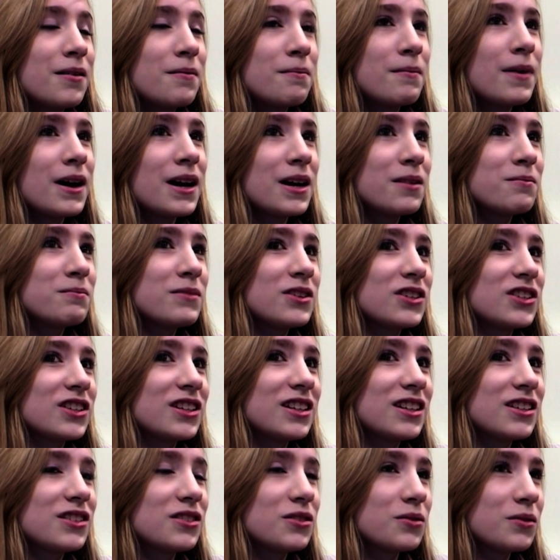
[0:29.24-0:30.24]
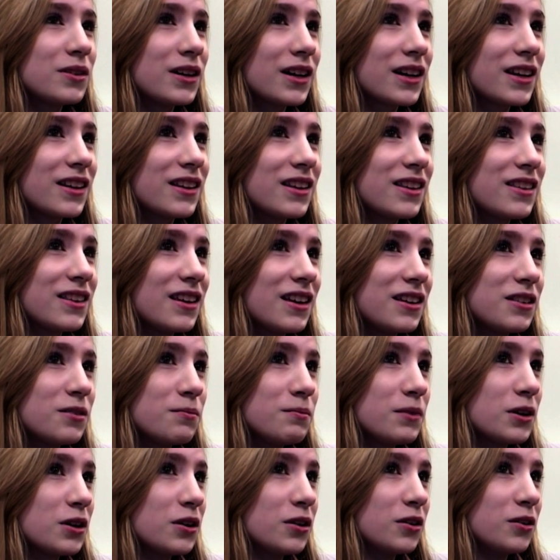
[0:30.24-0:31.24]
My ambition is to work in theatre
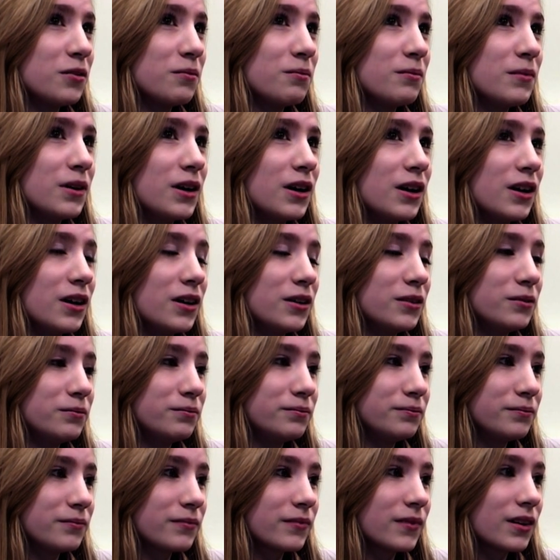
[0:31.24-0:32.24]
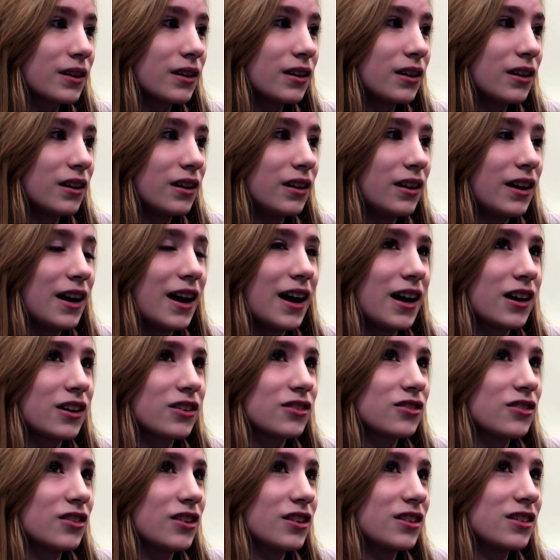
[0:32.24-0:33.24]
and become an
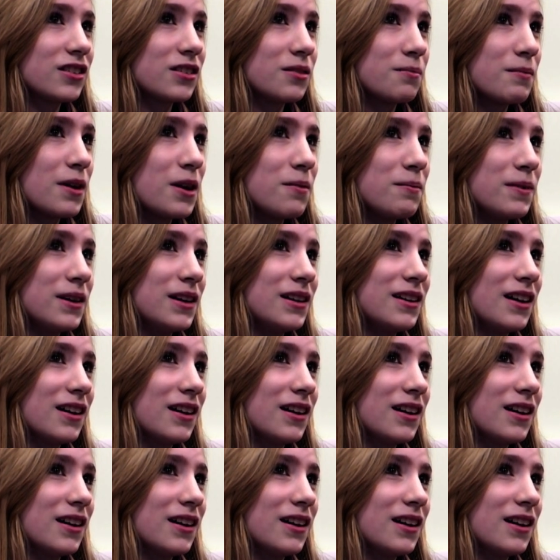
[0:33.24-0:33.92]
actress and maybe a